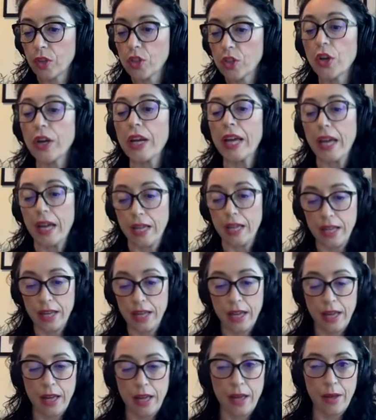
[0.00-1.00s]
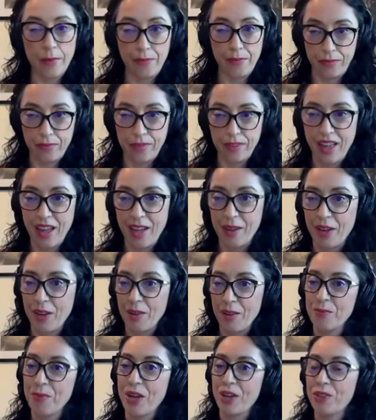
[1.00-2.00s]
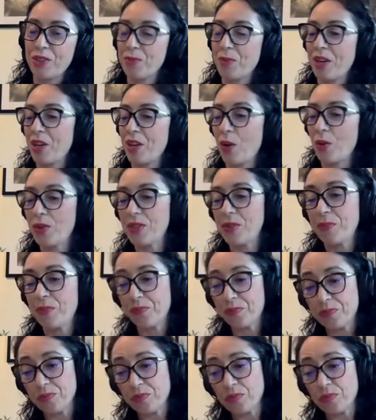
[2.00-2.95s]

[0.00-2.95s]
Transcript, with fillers: sorry, um, and coming back to my notes,